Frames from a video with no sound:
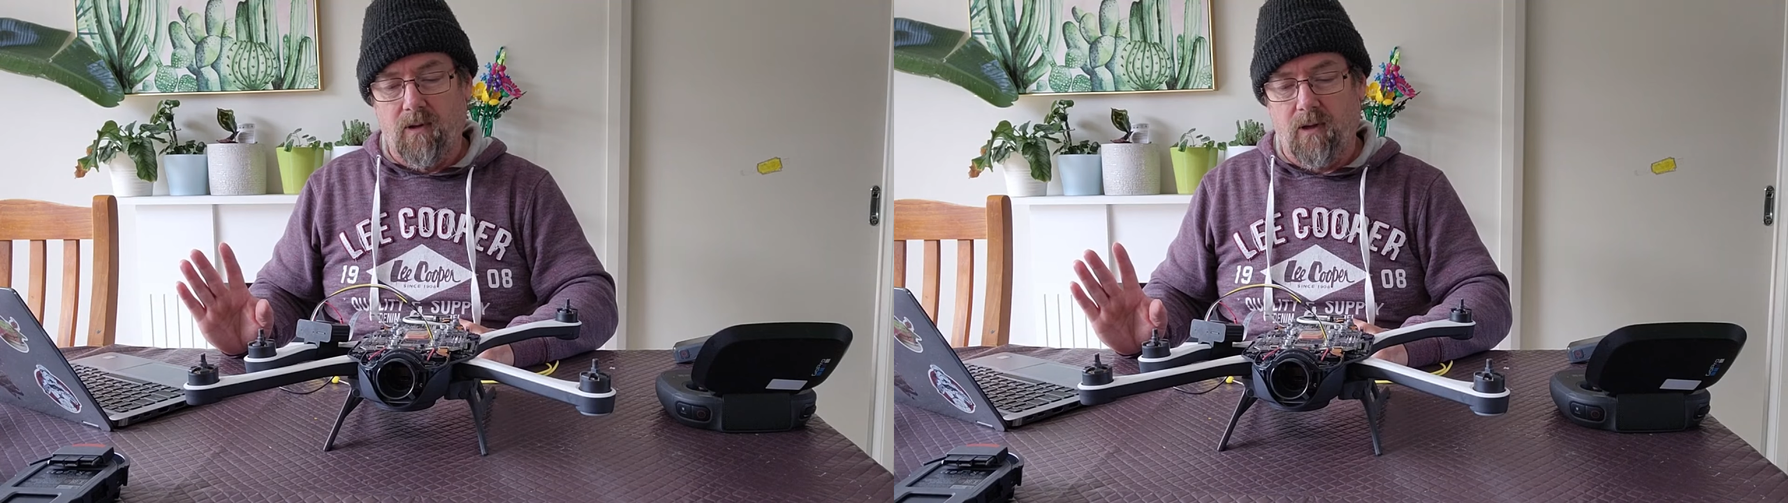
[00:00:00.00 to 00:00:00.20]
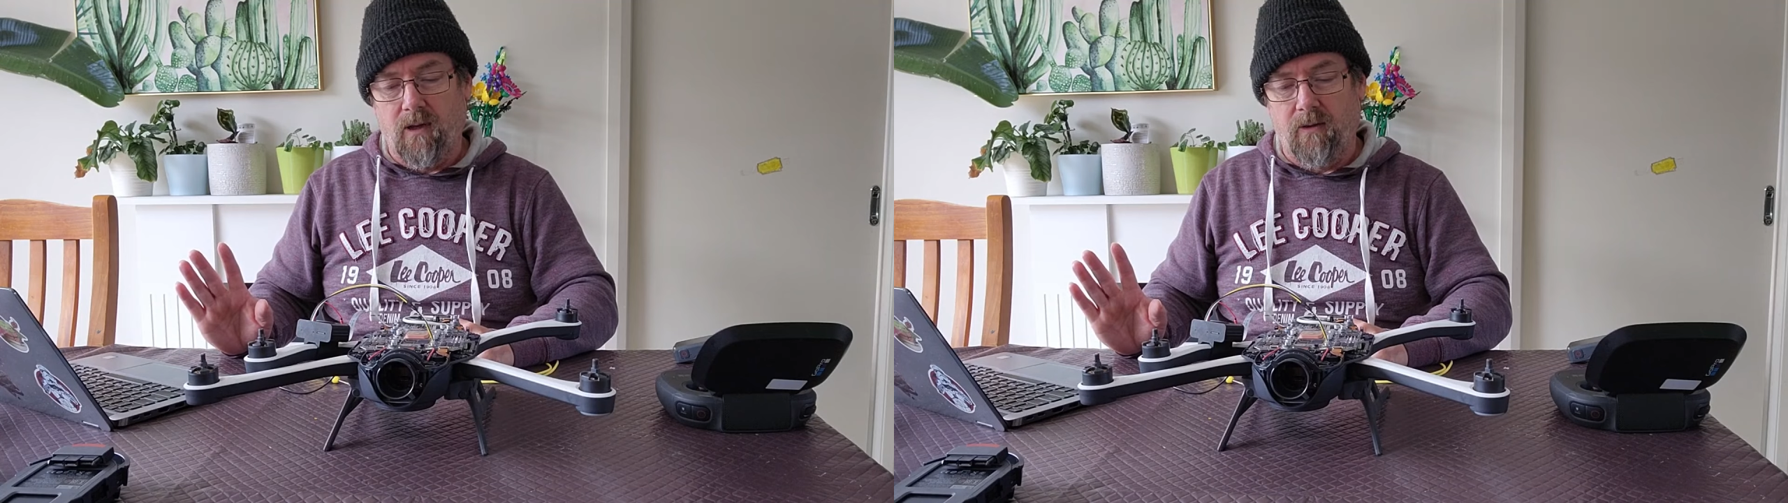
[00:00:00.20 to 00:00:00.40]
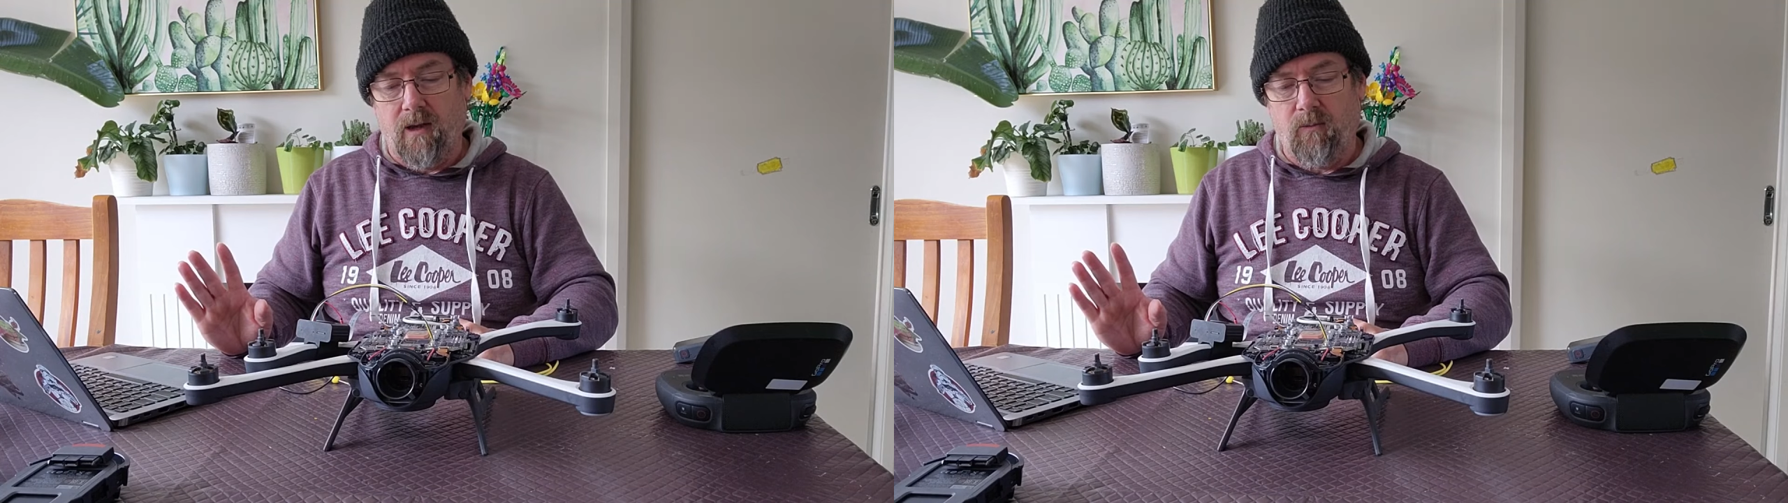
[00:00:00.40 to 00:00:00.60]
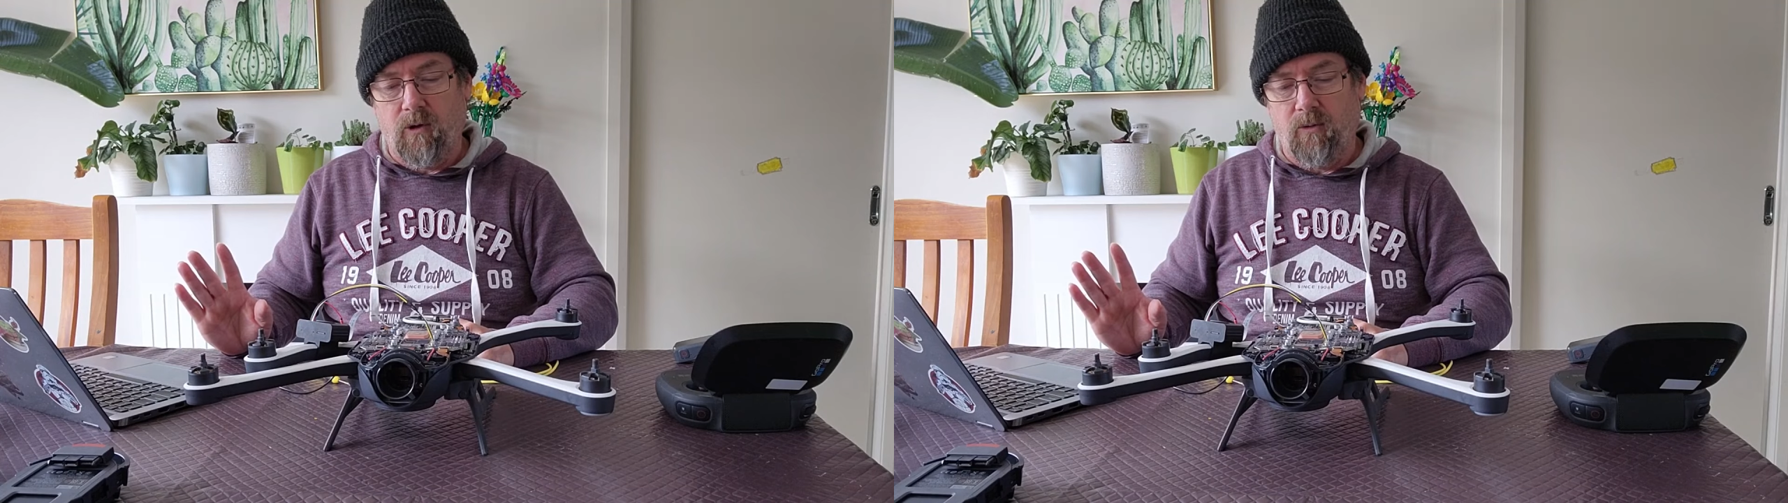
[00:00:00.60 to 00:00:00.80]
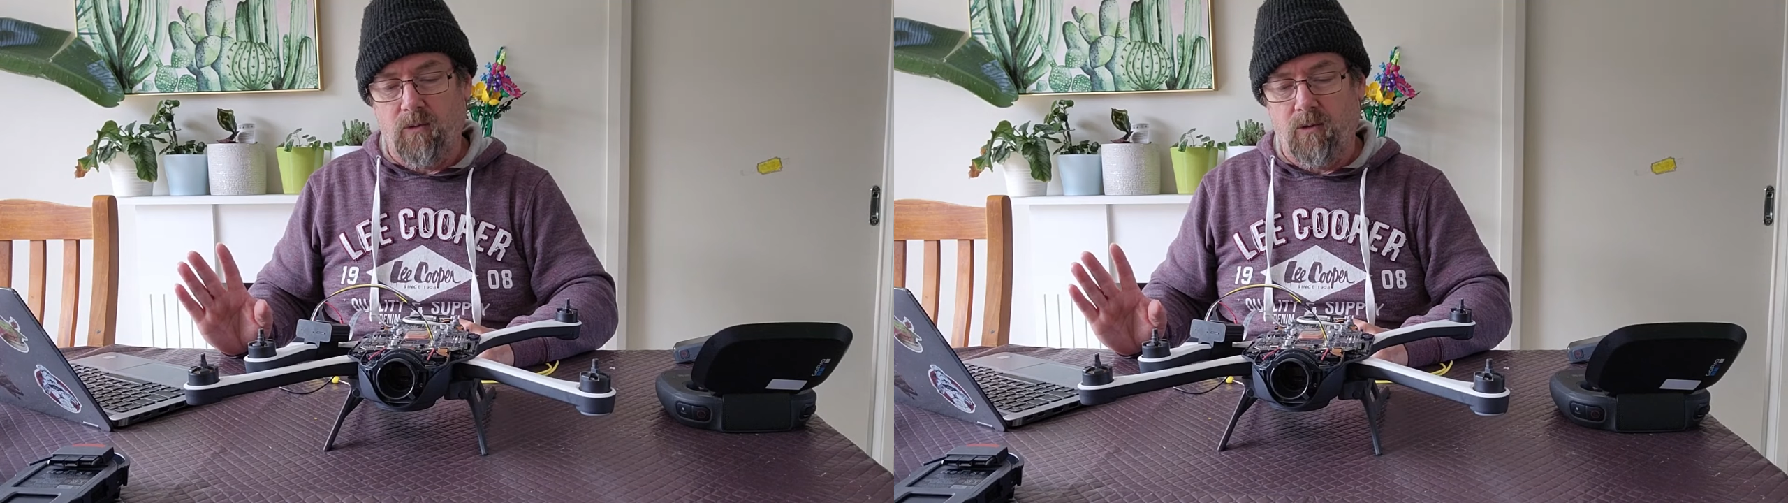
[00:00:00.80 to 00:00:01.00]
and then
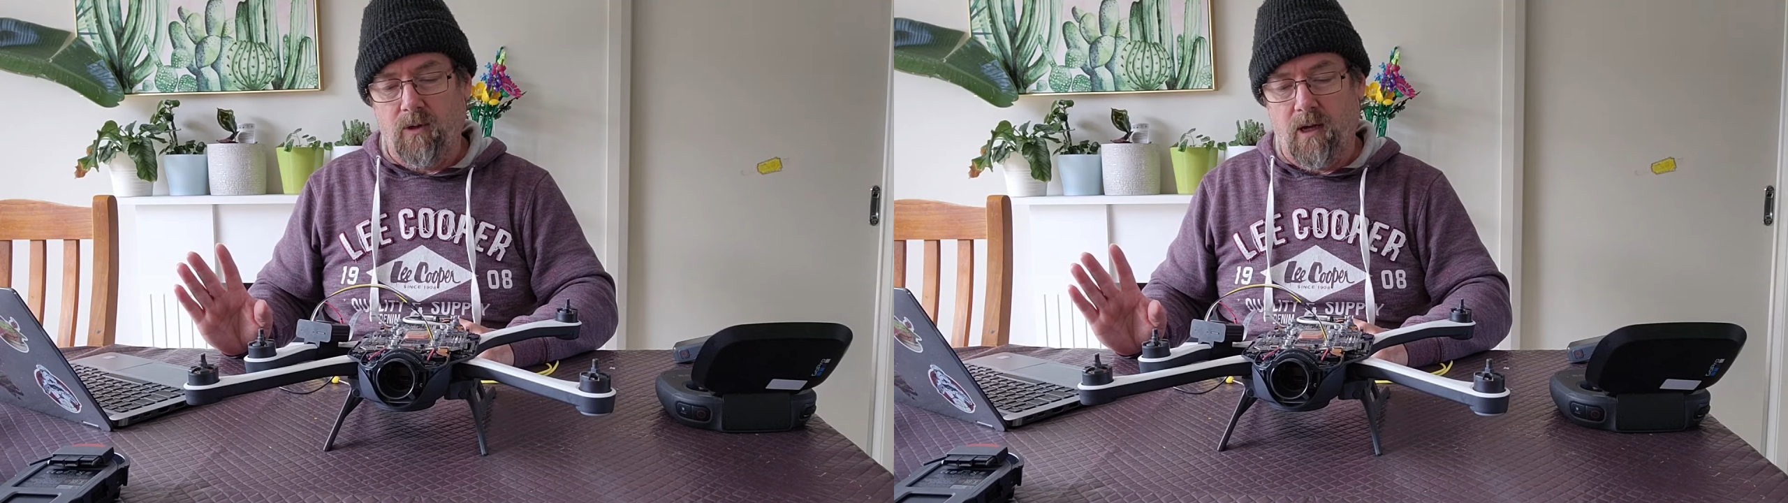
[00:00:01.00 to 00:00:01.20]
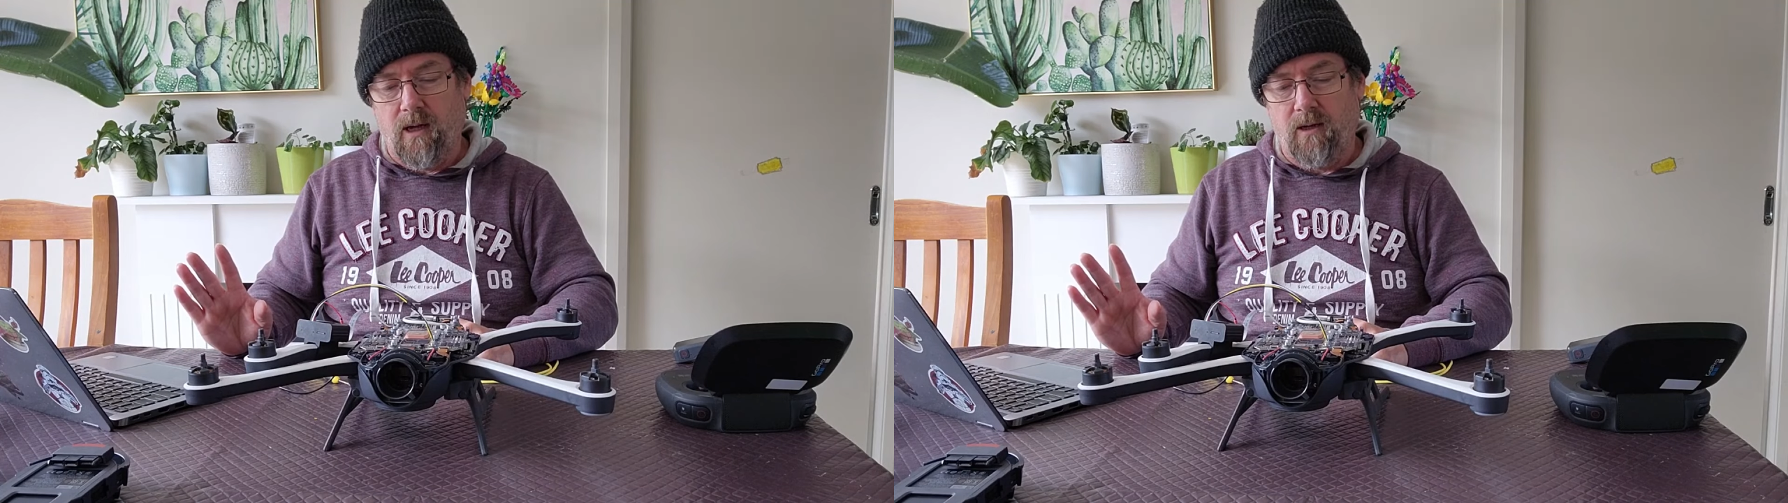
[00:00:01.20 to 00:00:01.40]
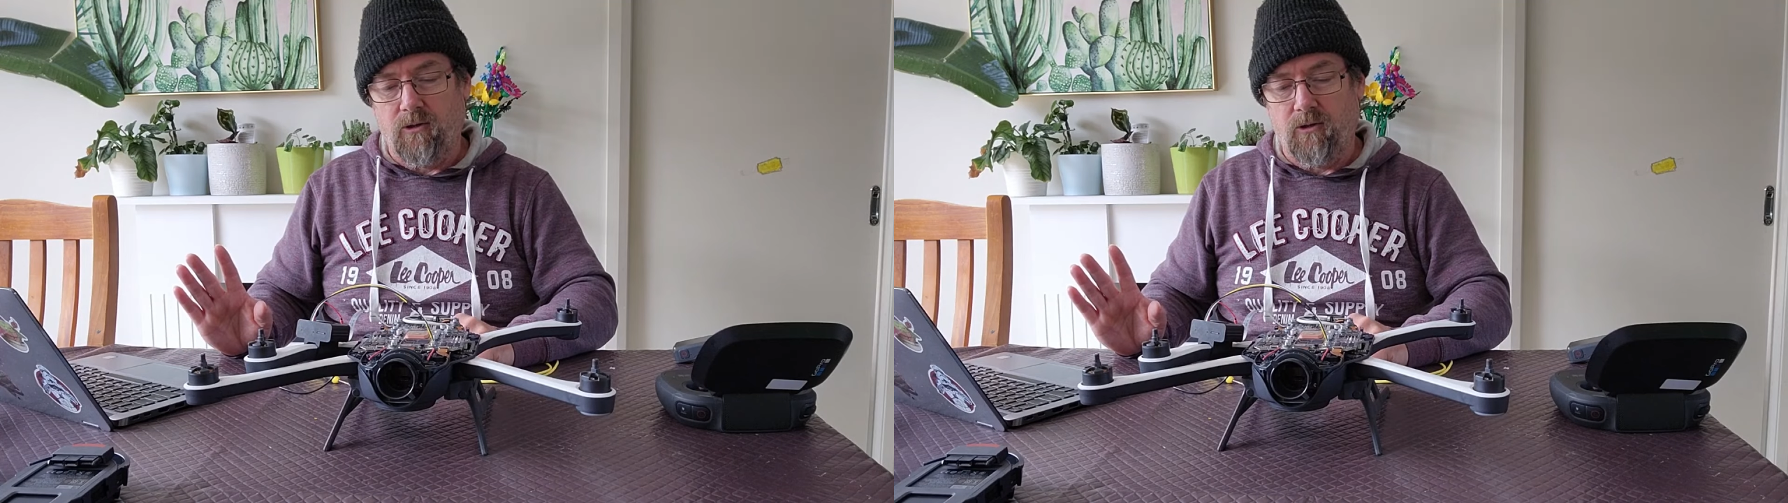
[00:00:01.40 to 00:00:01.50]
we will